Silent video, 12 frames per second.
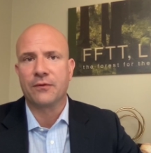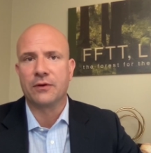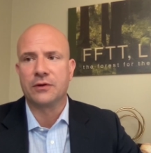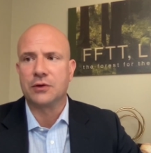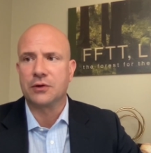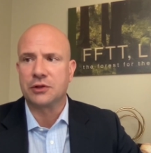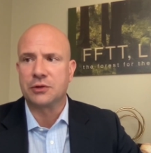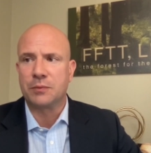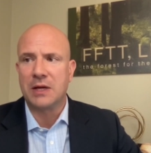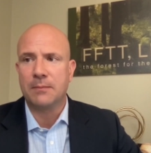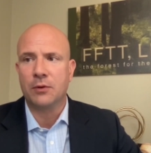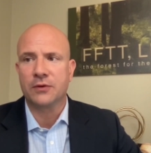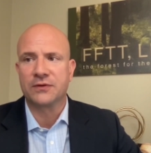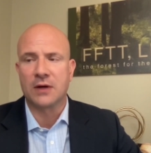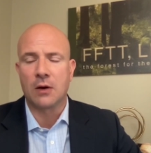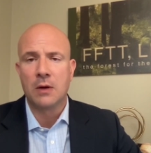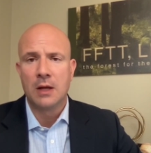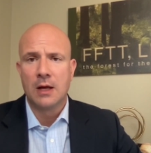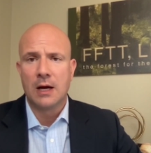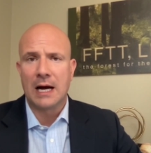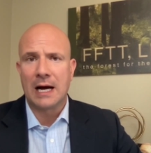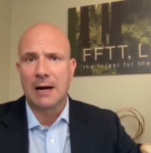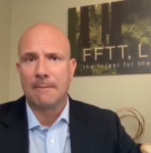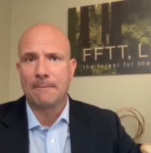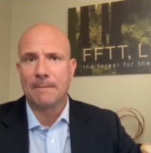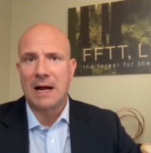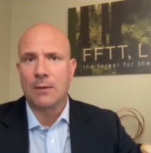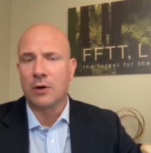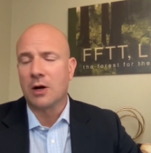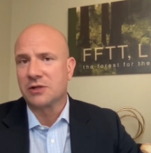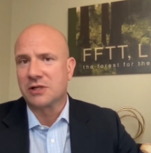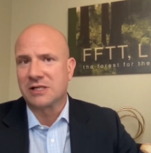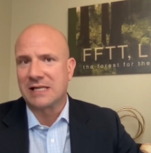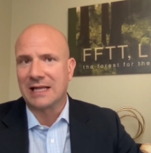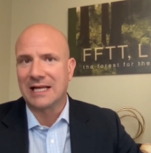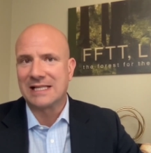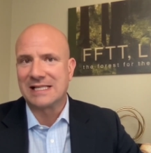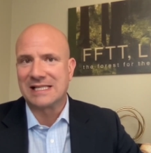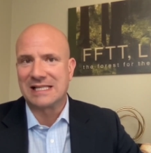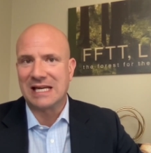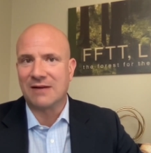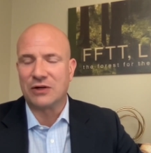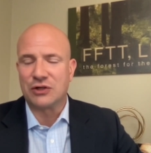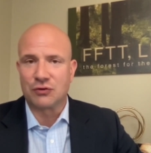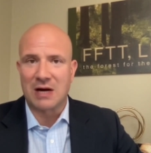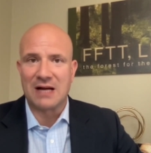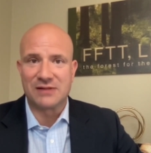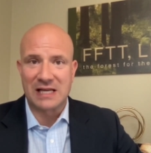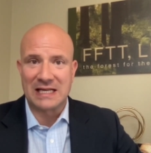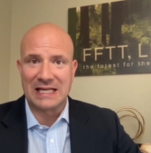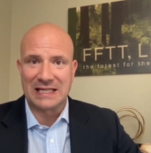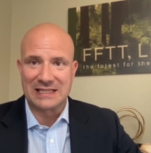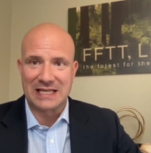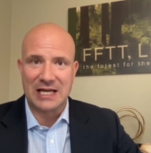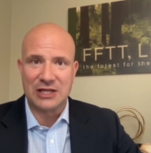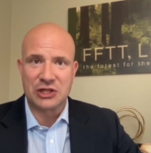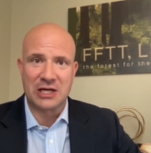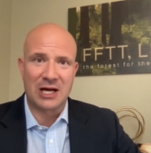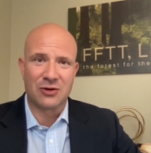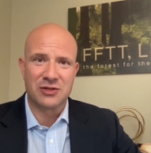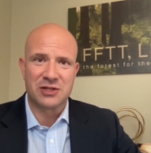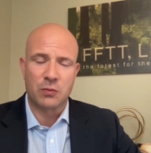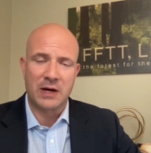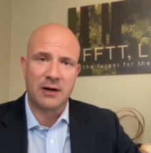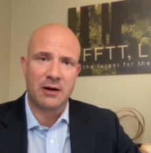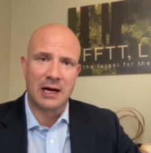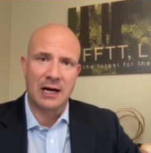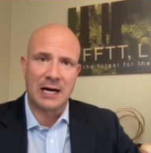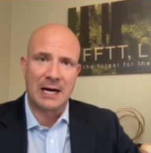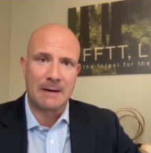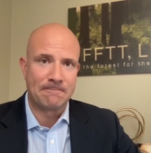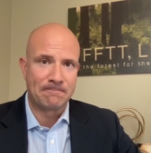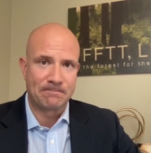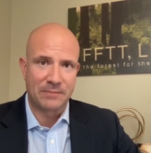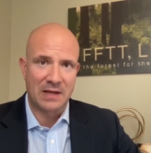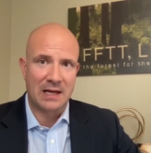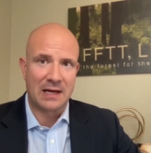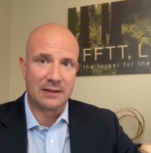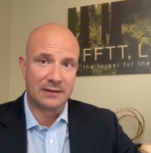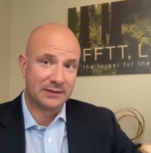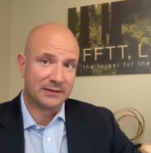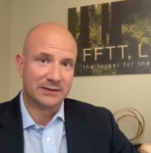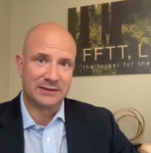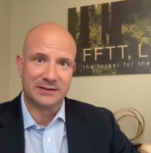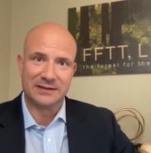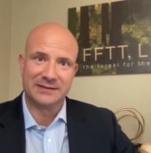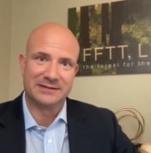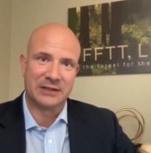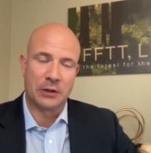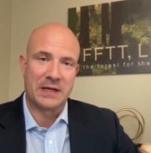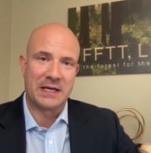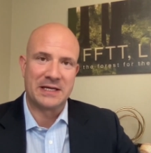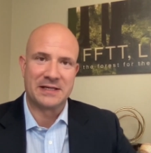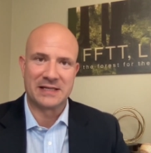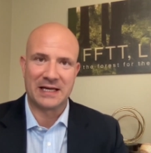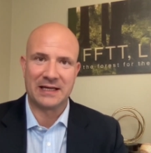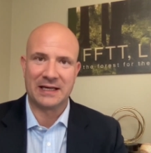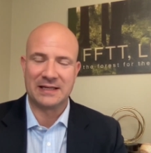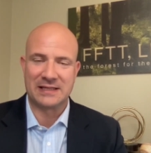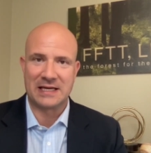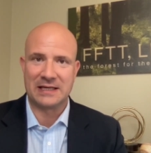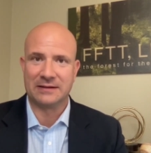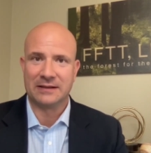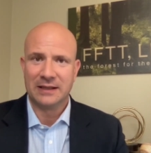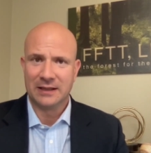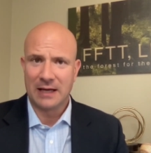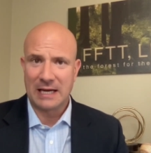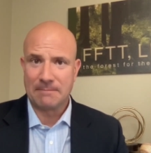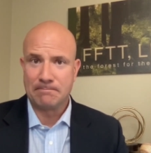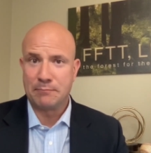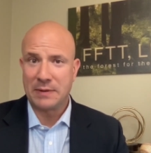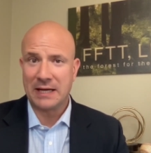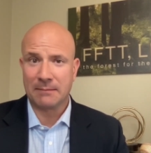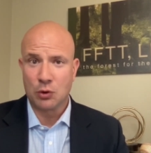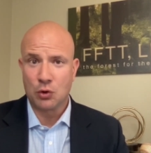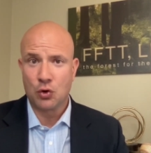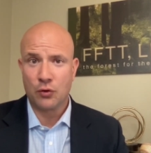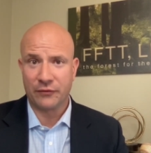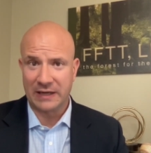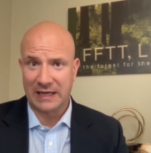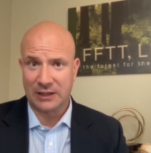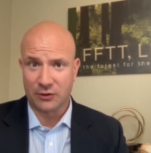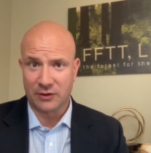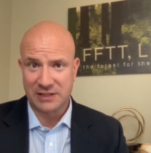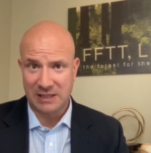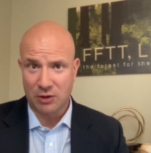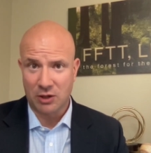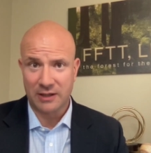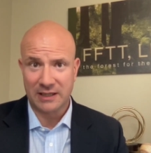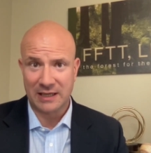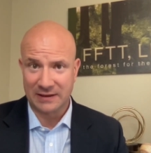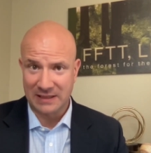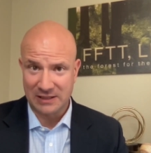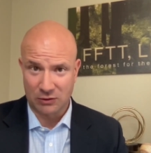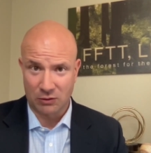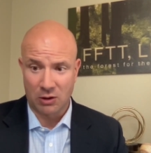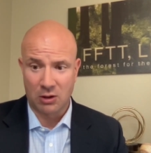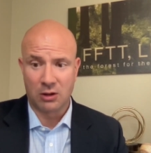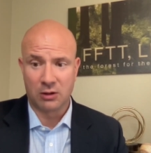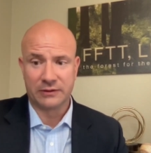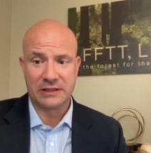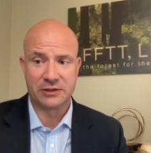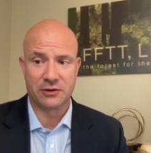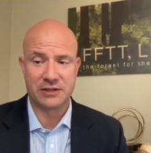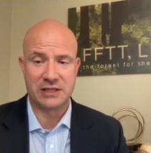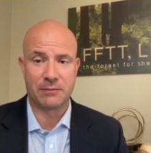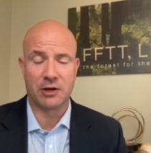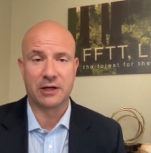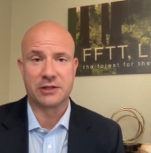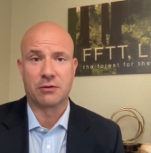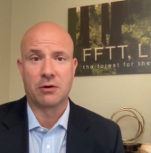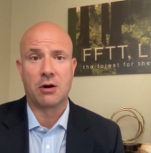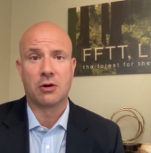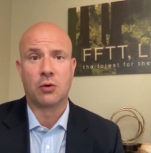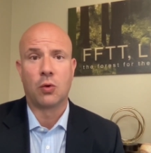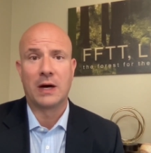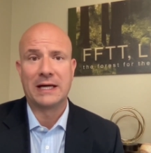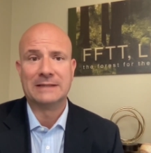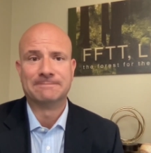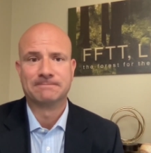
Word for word: the Turkish people. So uh, I would also say let's see if it drives any contagion elsewhere. Um, uh, you know, it is a it is a a big move in a currency market, and these are all these currency markets are all quite